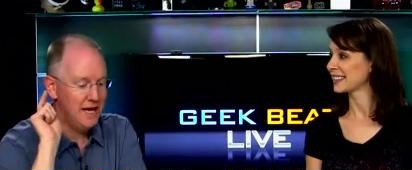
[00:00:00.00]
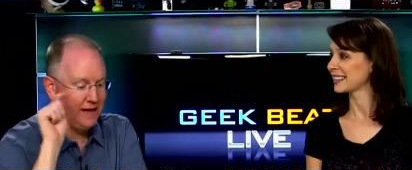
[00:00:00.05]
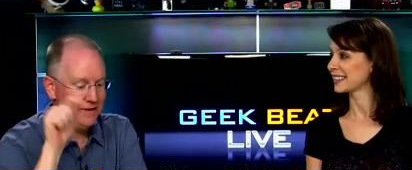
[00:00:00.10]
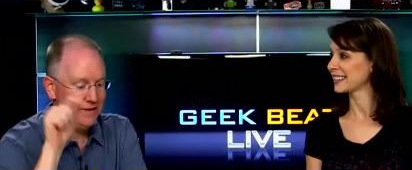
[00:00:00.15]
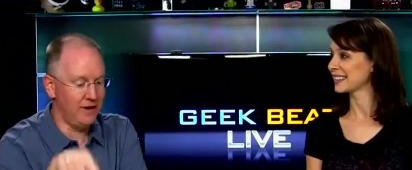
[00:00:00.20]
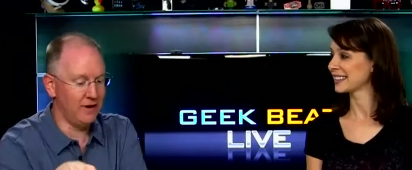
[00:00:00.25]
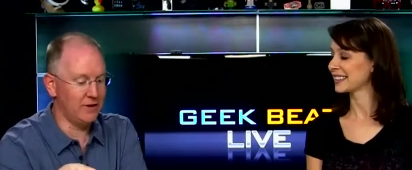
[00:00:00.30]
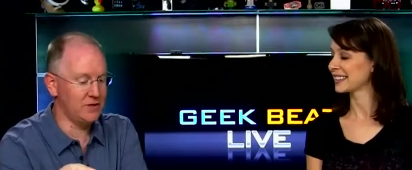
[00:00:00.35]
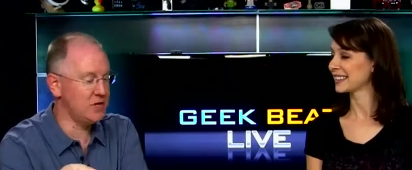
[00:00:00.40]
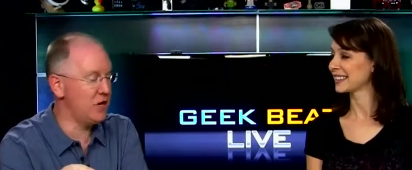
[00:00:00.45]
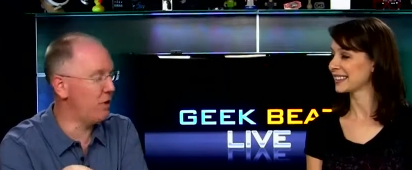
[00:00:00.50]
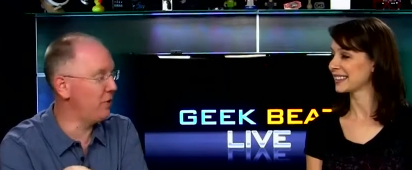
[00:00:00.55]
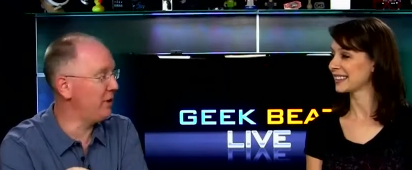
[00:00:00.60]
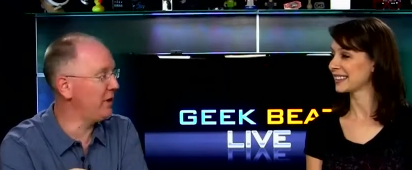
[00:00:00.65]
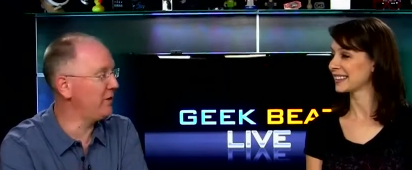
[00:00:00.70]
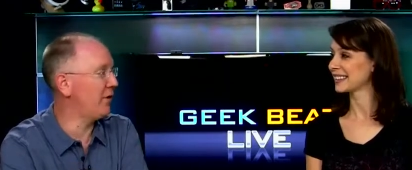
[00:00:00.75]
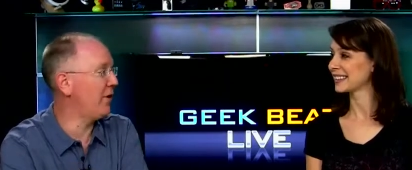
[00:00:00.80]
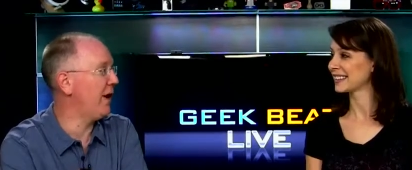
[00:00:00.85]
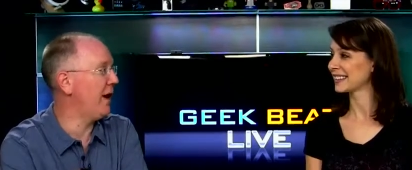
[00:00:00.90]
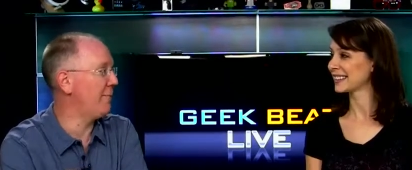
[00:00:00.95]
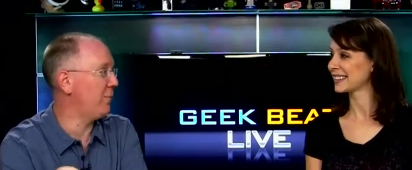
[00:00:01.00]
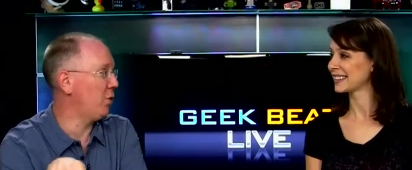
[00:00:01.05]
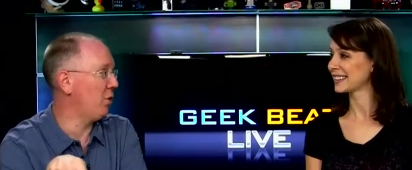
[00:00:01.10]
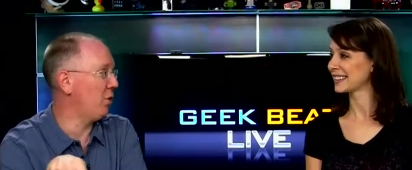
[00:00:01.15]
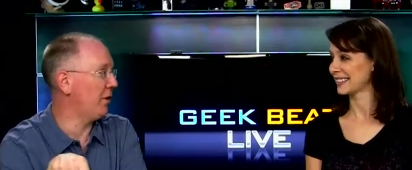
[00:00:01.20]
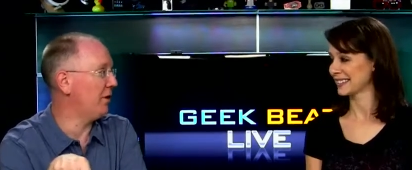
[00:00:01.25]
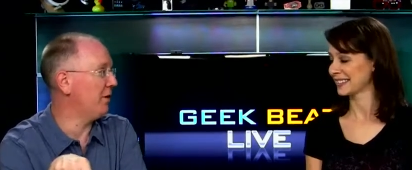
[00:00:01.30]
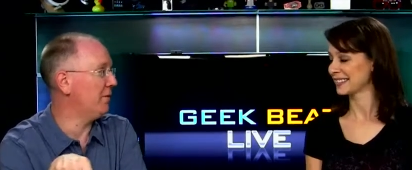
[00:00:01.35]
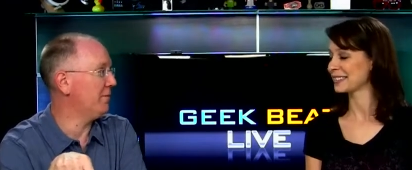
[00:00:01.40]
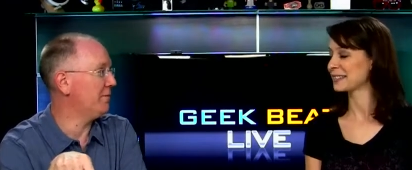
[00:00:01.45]
Speaker 1: there's no Ethernet
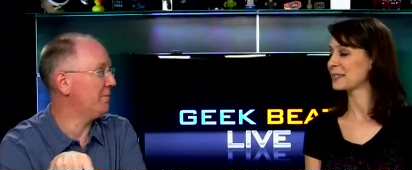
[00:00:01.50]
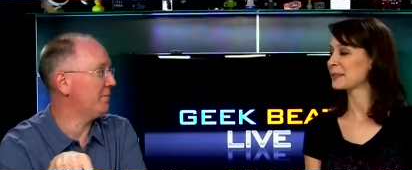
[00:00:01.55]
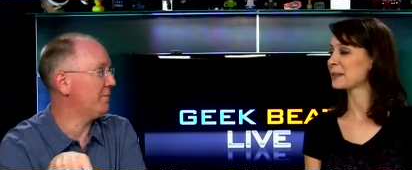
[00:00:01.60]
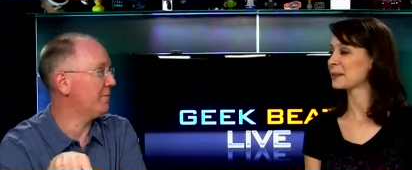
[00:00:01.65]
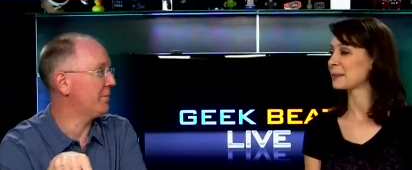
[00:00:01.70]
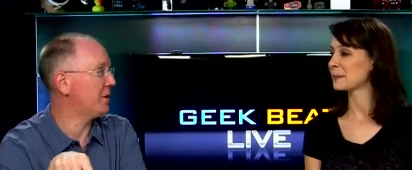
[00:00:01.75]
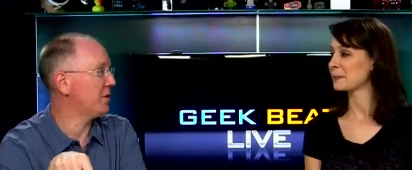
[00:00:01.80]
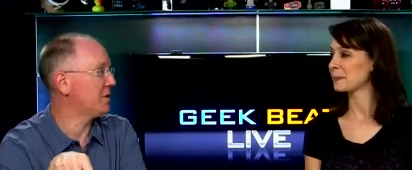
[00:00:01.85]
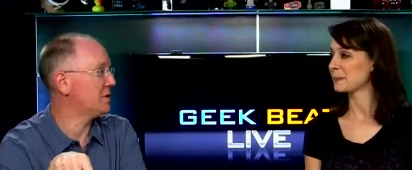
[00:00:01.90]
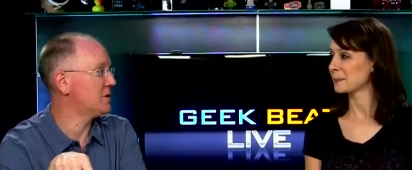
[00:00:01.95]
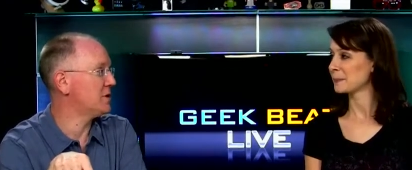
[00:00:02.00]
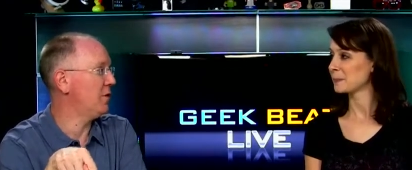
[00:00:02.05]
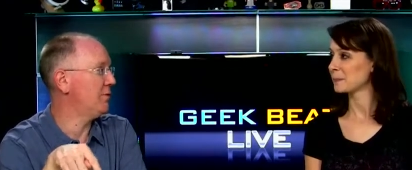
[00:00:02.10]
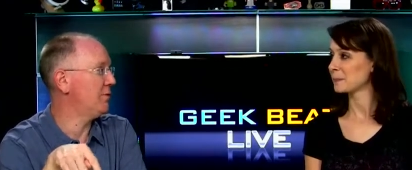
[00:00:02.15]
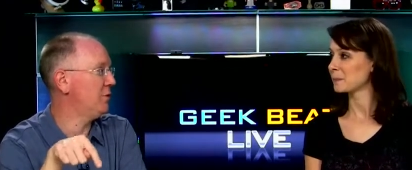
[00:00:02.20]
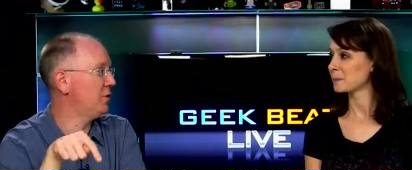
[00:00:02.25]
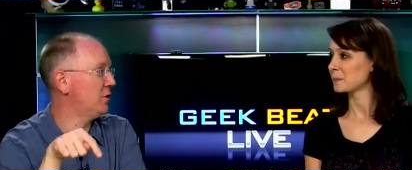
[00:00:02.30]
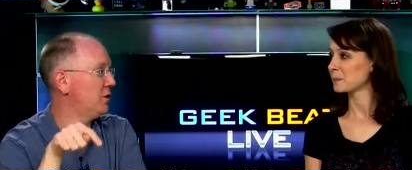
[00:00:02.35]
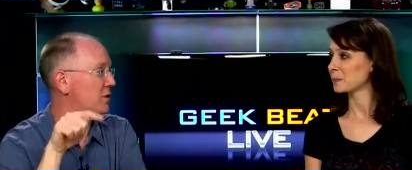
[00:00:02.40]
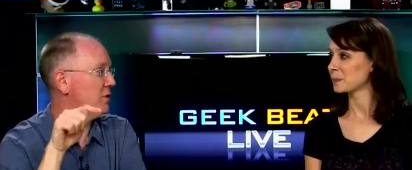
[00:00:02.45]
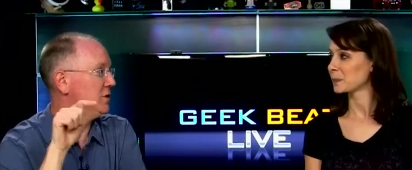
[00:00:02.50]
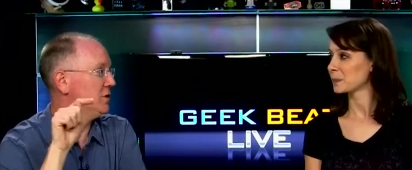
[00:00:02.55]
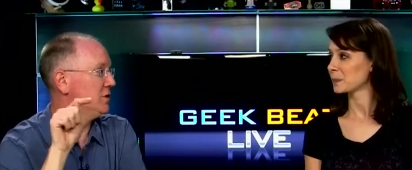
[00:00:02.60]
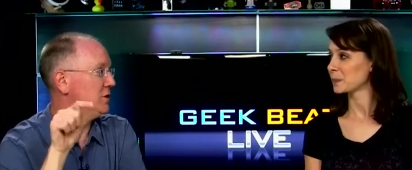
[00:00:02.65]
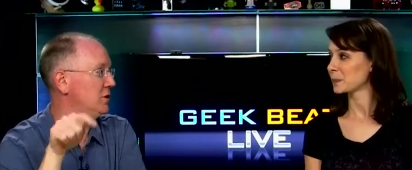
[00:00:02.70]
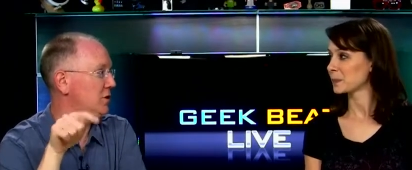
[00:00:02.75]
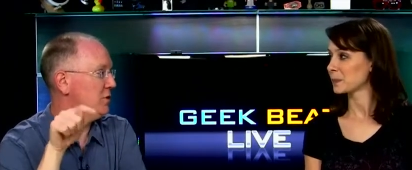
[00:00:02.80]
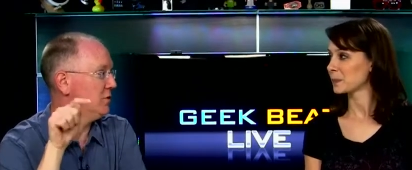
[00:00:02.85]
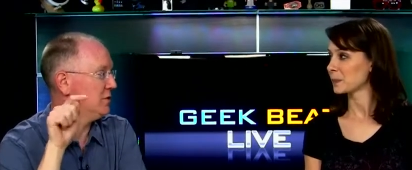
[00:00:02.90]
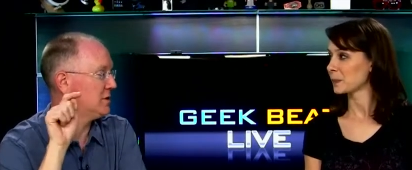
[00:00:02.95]
port. So if you can
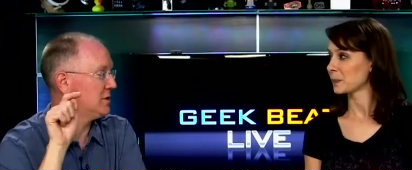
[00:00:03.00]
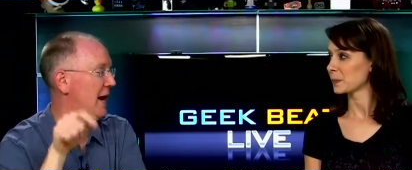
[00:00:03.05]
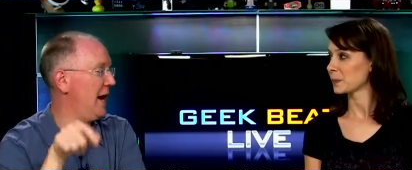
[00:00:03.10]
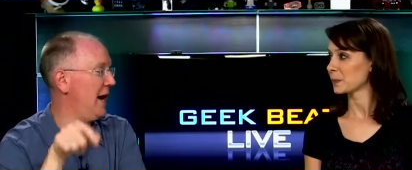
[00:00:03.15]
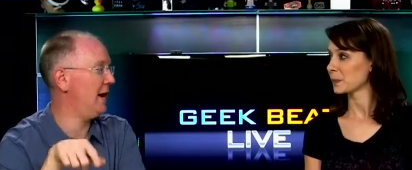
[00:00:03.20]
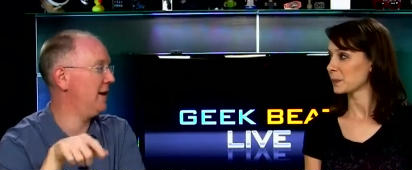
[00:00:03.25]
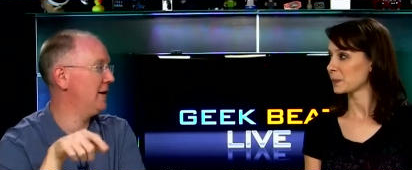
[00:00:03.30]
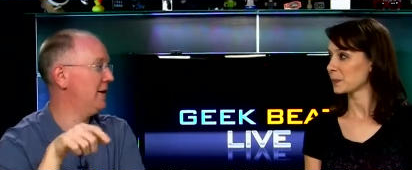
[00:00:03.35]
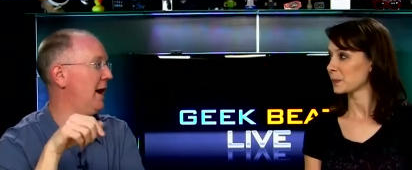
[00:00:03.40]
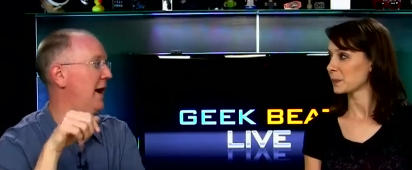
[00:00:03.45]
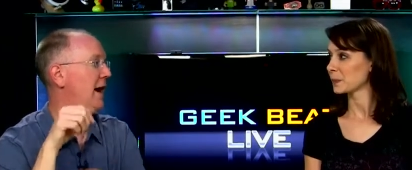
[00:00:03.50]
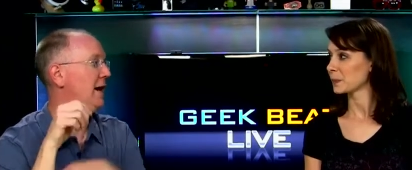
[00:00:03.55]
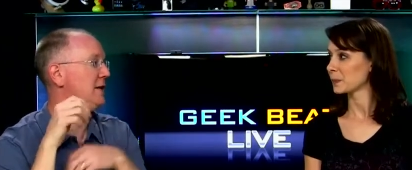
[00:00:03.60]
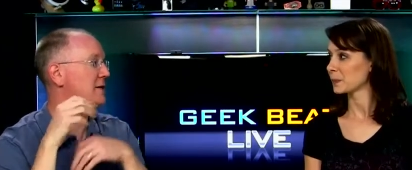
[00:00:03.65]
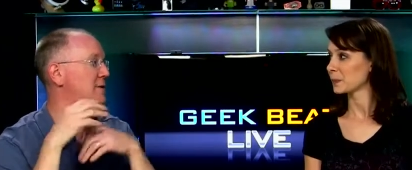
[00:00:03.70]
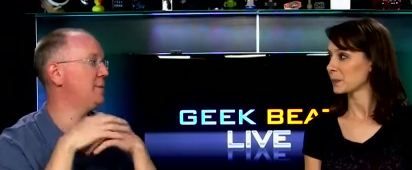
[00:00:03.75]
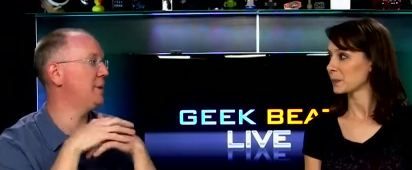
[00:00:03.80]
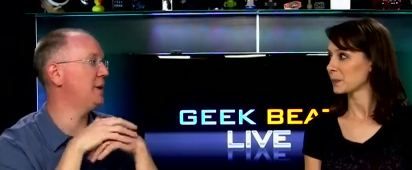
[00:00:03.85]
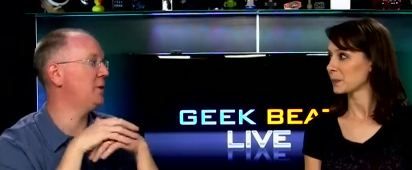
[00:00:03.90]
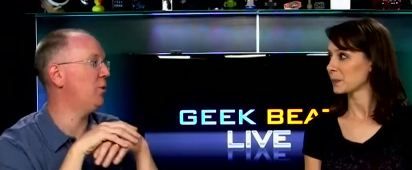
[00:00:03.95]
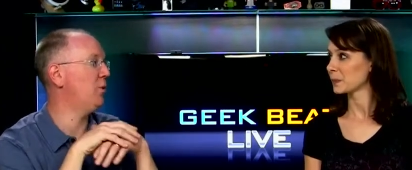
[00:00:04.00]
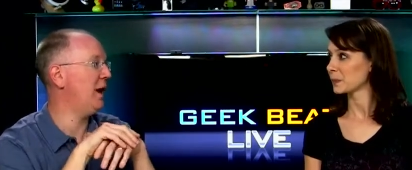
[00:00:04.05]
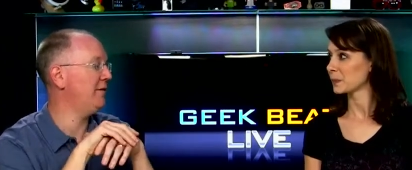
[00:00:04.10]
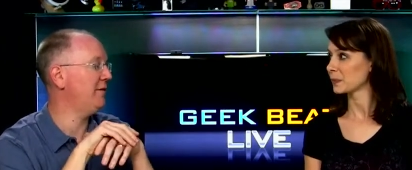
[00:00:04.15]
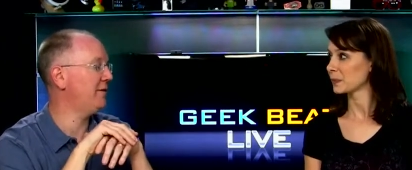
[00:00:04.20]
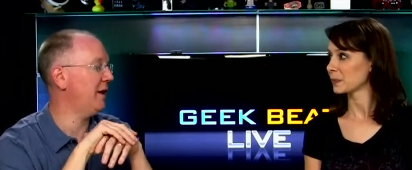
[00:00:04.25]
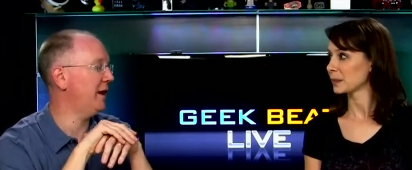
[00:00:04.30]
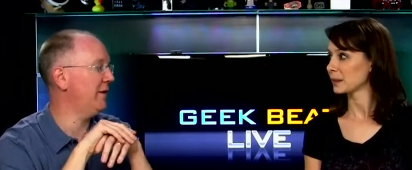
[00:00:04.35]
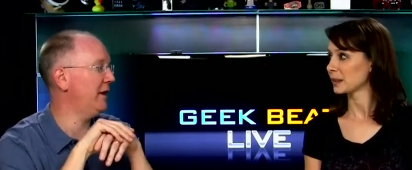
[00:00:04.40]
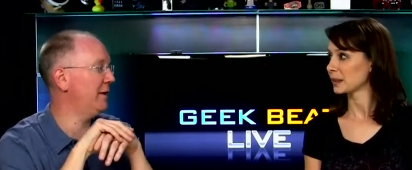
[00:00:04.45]
use that high speed Wi
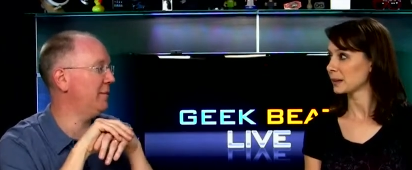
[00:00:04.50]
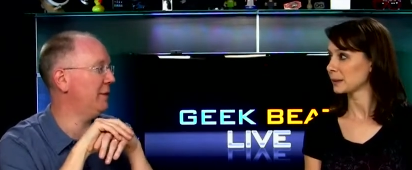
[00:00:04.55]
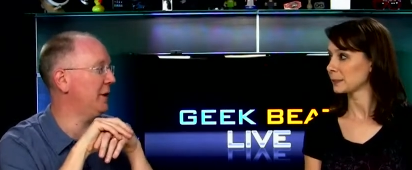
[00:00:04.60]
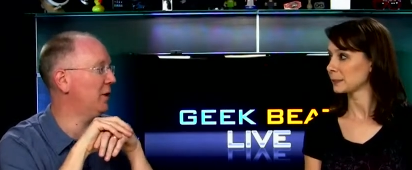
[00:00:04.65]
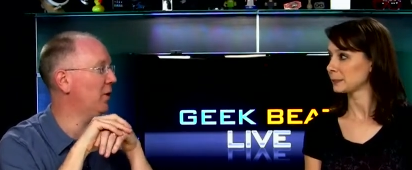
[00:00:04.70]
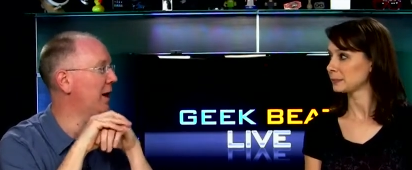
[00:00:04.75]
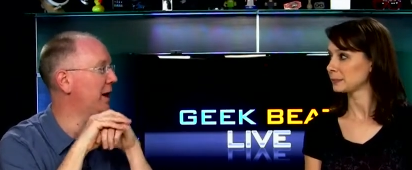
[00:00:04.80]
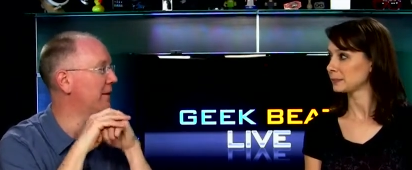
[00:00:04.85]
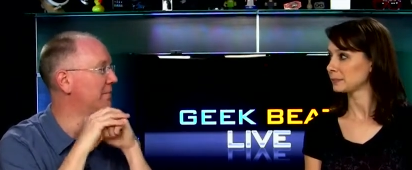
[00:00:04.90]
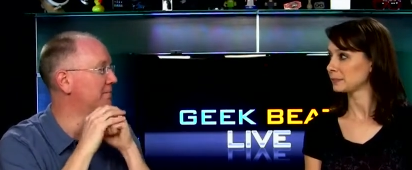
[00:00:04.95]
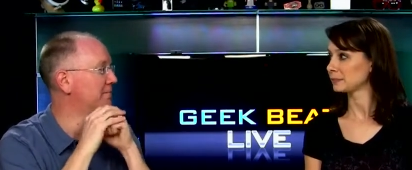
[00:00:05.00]
Fi, that'd be great.